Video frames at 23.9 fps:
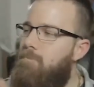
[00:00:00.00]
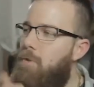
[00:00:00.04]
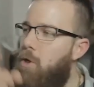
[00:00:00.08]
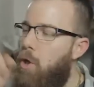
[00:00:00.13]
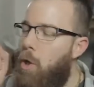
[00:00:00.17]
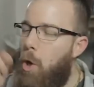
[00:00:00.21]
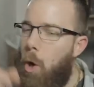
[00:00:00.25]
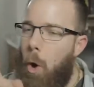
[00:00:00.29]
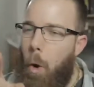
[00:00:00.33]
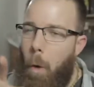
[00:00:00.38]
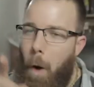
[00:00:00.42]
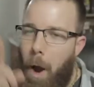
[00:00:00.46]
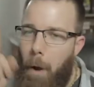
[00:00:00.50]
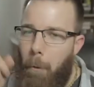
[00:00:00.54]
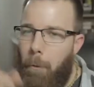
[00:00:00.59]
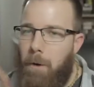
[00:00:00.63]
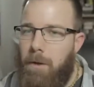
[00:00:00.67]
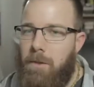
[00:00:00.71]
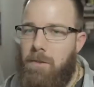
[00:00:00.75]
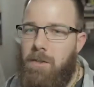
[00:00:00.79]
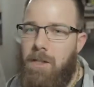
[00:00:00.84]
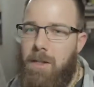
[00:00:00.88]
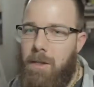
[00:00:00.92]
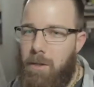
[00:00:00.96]
No, I
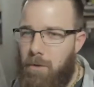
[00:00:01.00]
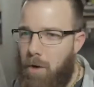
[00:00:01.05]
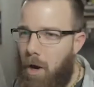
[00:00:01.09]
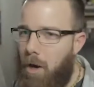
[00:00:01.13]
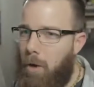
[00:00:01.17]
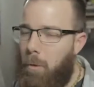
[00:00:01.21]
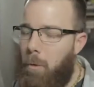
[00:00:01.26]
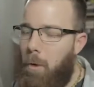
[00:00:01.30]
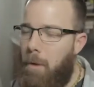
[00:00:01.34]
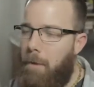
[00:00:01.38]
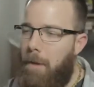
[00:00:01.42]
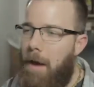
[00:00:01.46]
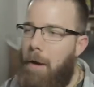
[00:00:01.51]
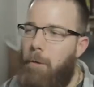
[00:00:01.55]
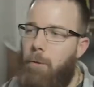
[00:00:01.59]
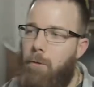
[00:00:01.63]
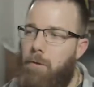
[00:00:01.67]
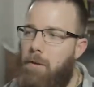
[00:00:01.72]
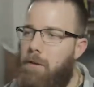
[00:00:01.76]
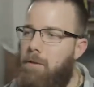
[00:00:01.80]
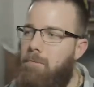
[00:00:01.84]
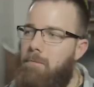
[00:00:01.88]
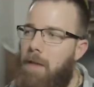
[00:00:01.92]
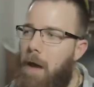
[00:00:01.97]
want to see the dark one. That
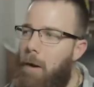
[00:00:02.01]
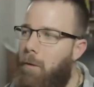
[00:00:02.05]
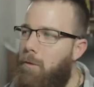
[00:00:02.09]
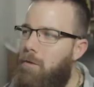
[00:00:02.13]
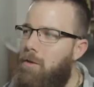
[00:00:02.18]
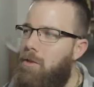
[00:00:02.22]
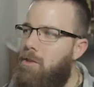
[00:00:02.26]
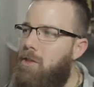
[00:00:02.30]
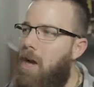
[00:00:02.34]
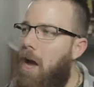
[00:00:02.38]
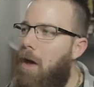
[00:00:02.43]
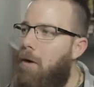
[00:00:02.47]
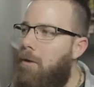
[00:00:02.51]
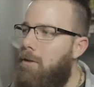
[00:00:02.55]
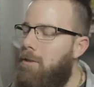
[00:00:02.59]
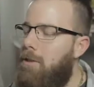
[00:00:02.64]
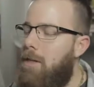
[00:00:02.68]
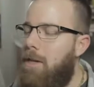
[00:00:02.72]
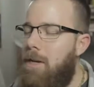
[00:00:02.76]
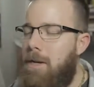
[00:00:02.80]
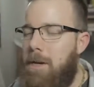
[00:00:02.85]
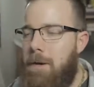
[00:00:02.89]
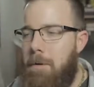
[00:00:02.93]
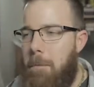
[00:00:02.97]
was the challenge,
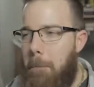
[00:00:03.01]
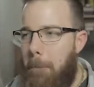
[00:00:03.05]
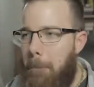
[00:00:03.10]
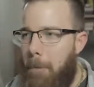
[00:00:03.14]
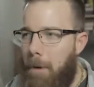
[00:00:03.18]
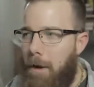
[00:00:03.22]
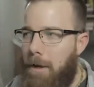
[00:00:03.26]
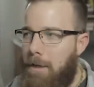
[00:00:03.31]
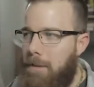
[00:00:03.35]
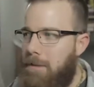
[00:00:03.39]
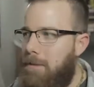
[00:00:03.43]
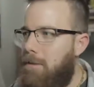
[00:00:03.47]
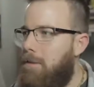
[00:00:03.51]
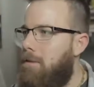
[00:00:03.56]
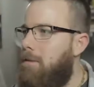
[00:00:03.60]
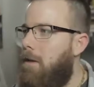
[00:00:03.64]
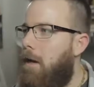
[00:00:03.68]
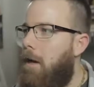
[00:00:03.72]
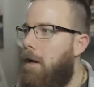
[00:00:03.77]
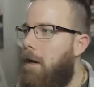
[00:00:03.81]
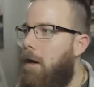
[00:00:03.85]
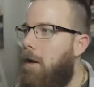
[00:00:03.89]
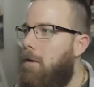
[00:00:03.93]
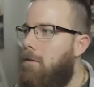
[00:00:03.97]
but
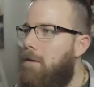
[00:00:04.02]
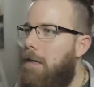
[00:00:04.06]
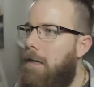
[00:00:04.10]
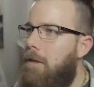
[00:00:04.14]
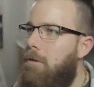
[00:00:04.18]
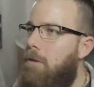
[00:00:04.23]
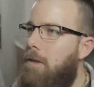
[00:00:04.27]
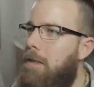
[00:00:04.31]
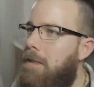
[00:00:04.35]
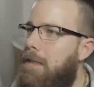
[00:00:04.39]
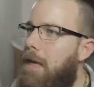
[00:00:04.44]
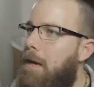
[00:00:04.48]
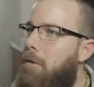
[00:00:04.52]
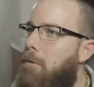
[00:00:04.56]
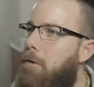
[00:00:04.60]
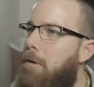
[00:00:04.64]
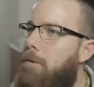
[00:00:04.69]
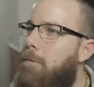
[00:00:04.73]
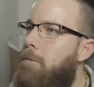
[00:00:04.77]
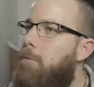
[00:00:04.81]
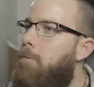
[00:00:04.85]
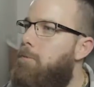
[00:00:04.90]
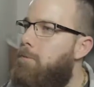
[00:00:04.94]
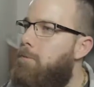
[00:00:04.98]
I'll take a look at that one.